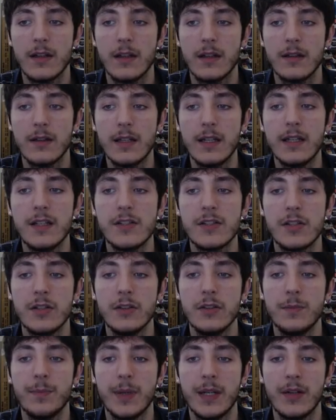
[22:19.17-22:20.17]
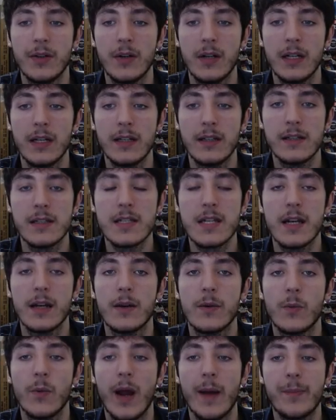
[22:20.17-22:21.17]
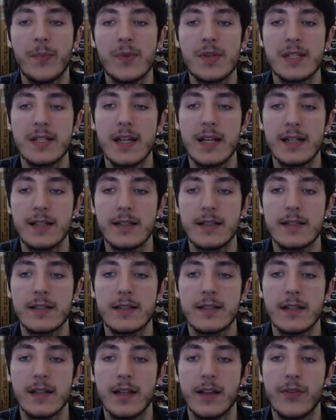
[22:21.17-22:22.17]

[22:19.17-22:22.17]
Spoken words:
These 2 periods represents